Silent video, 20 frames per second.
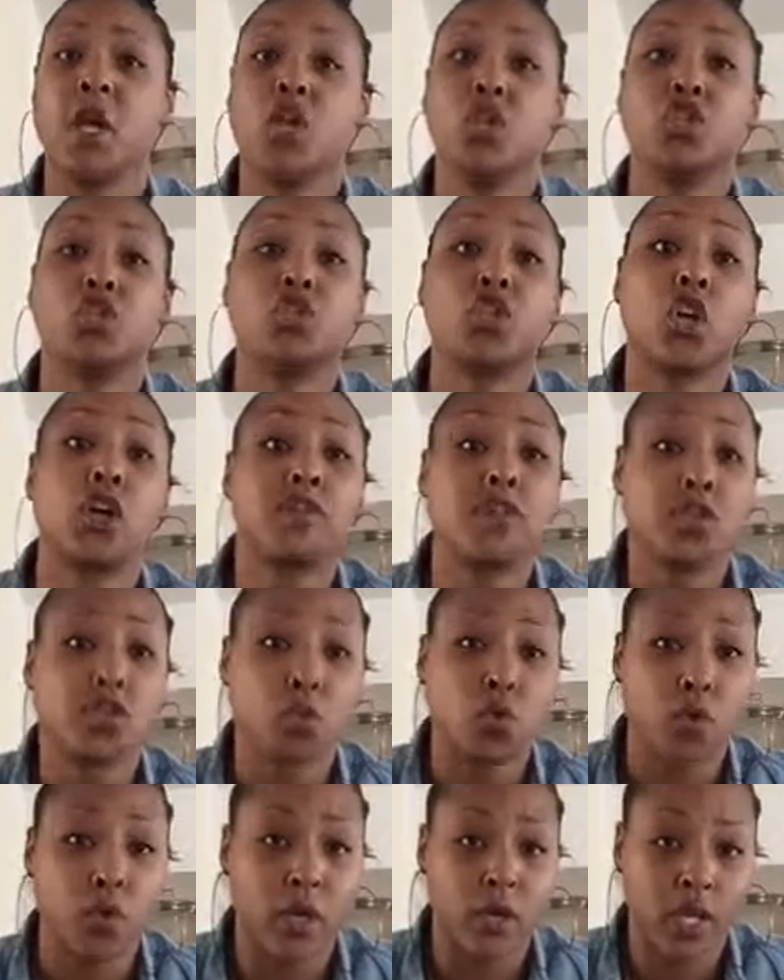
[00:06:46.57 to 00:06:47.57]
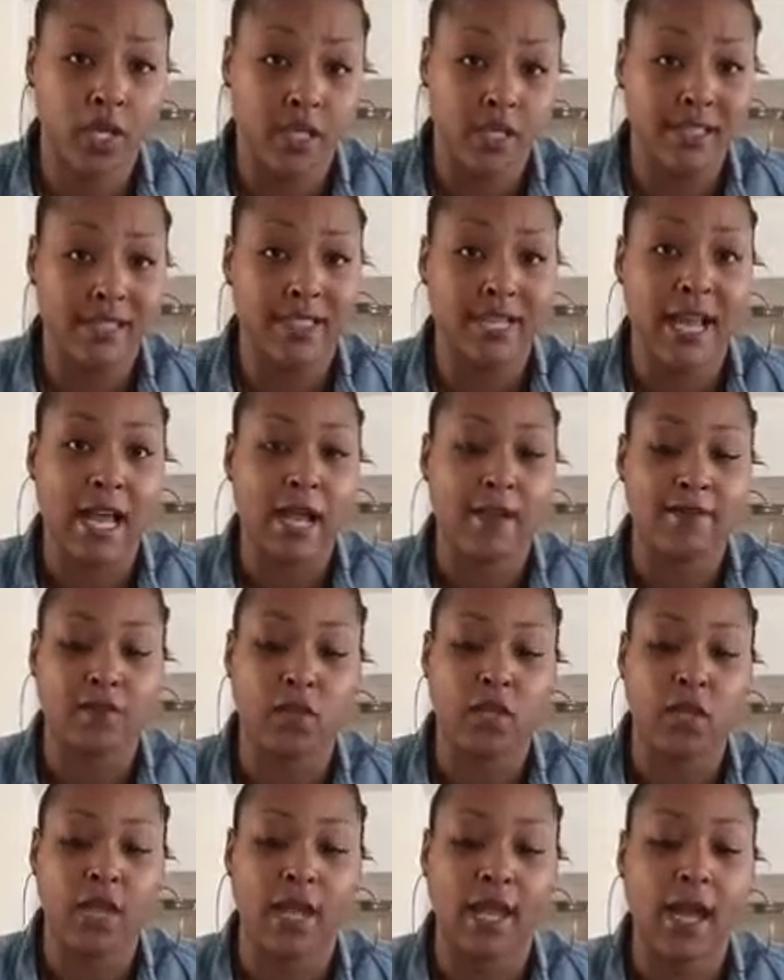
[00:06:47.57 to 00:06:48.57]
service-oriented jobs
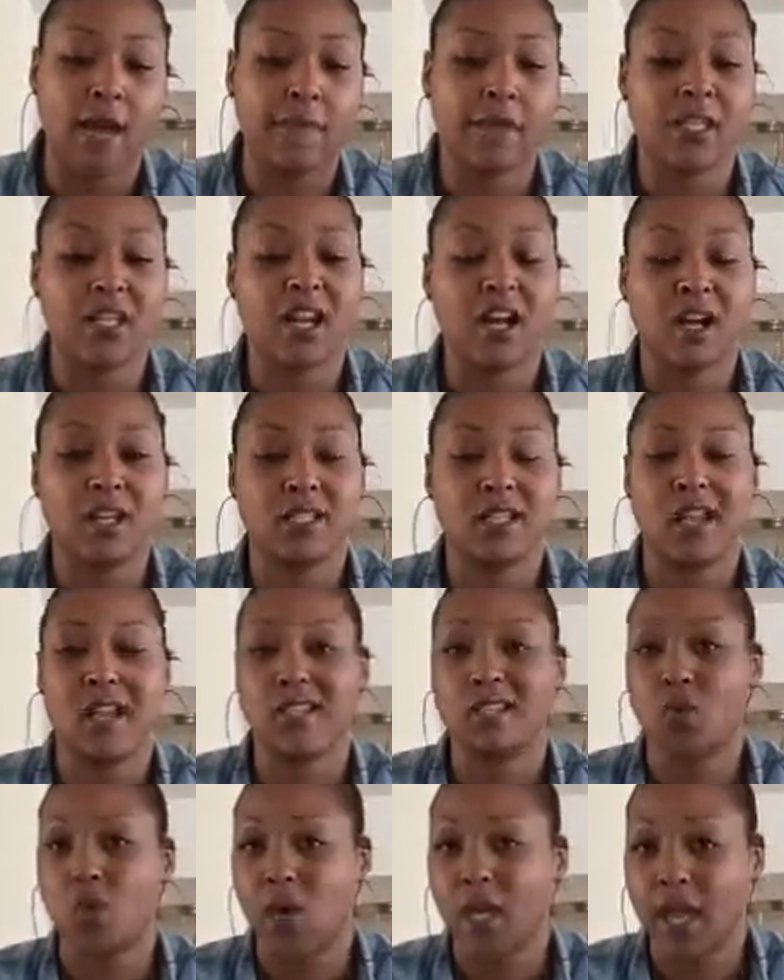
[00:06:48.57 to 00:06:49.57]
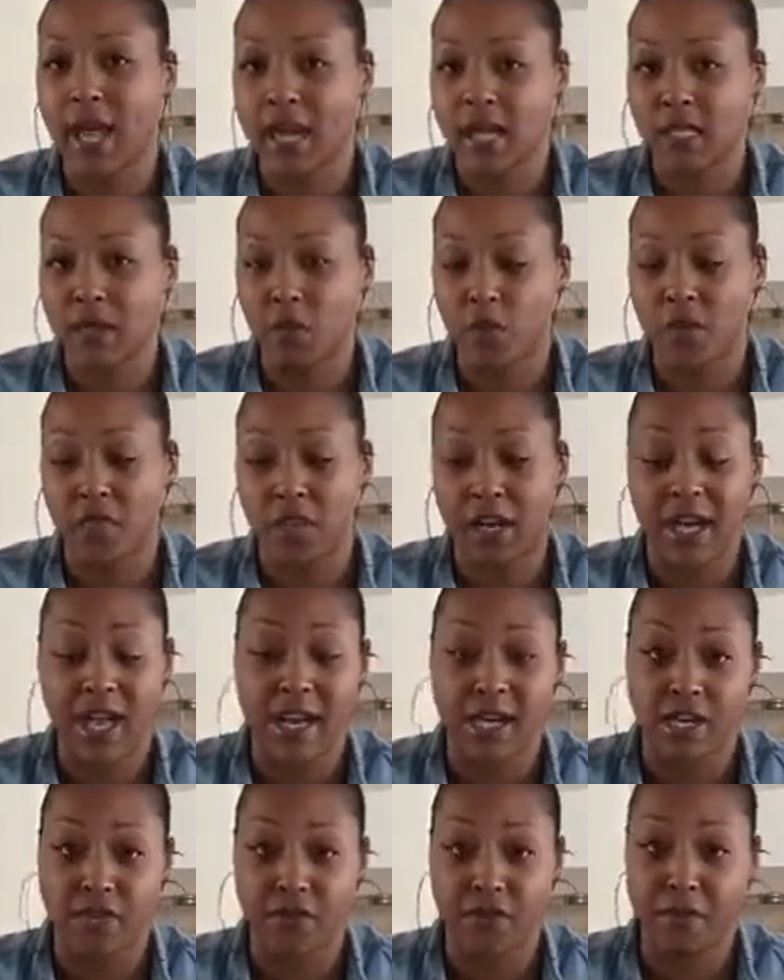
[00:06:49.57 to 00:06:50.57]
where they come in contact with a lot
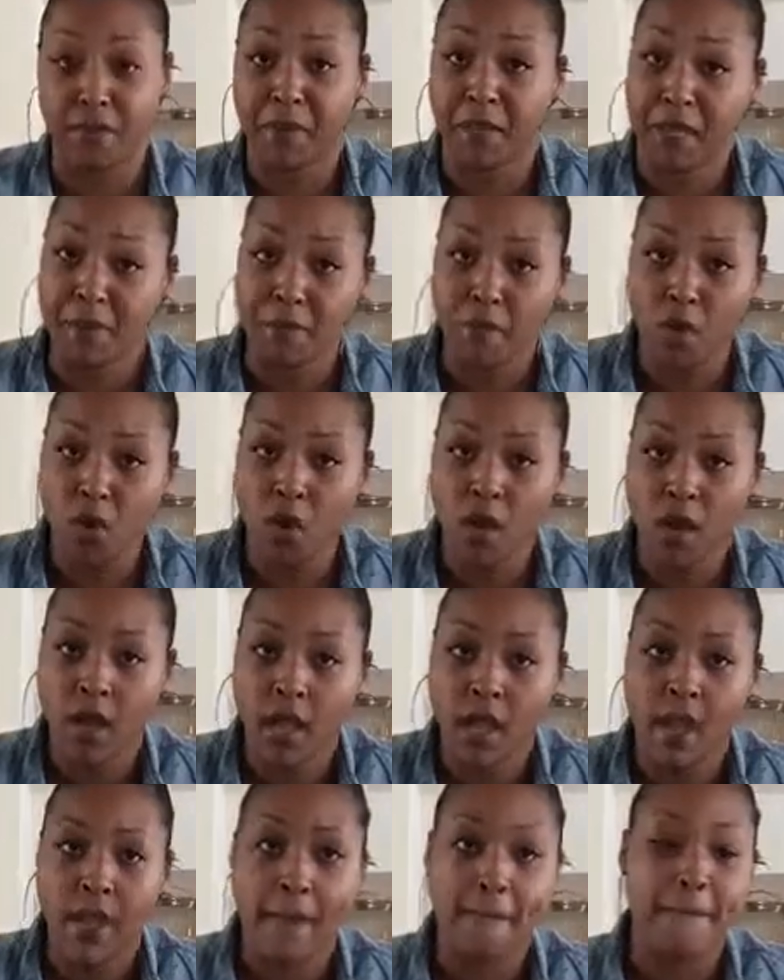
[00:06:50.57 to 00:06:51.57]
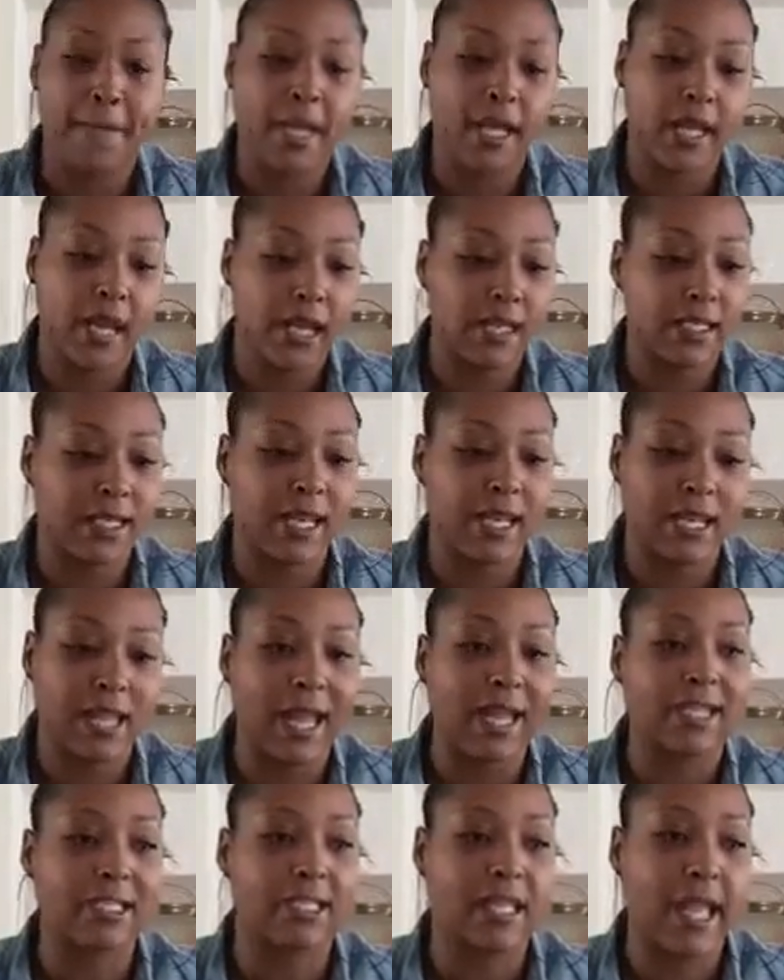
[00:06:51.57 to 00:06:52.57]
of different people because they
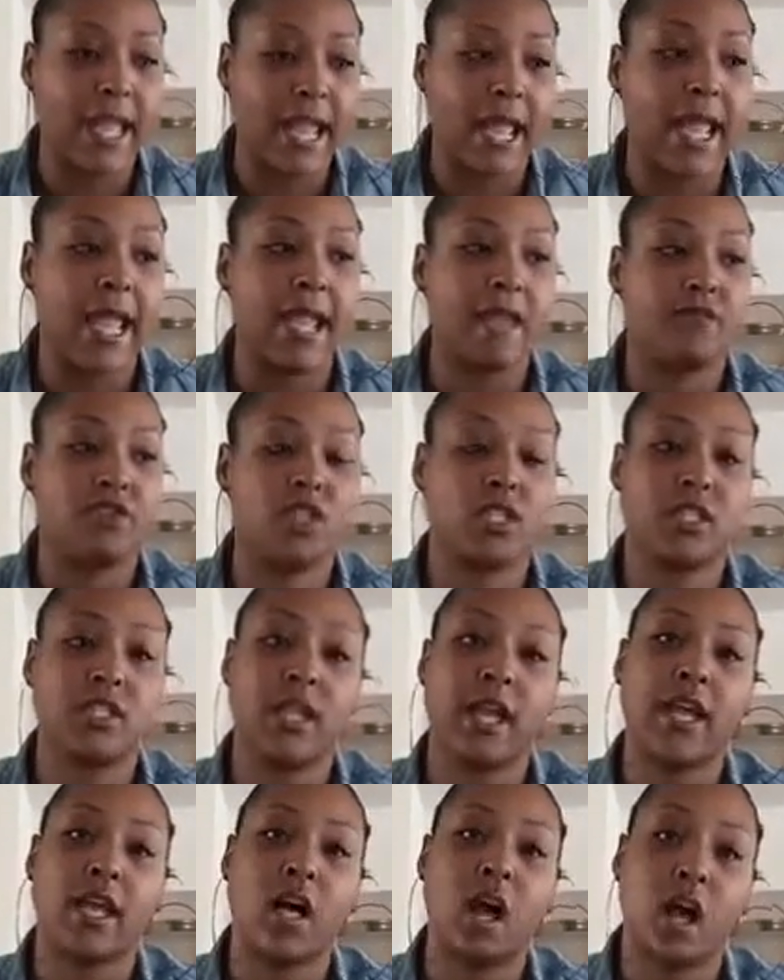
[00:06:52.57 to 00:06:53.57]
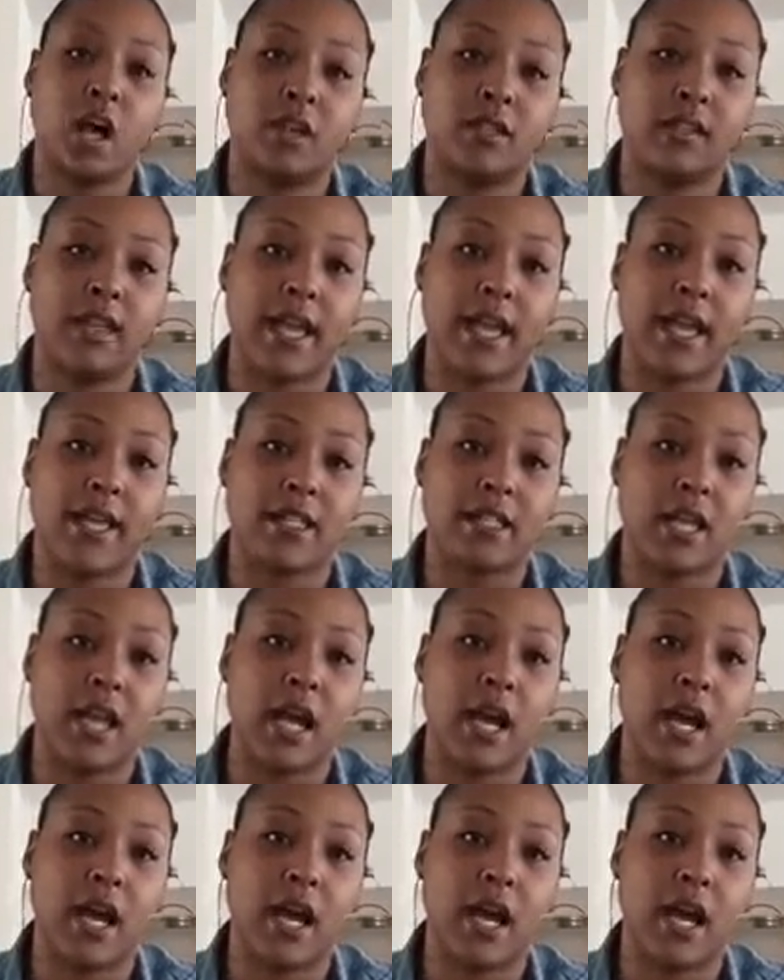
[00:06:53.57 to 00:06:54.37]
like to have just that contact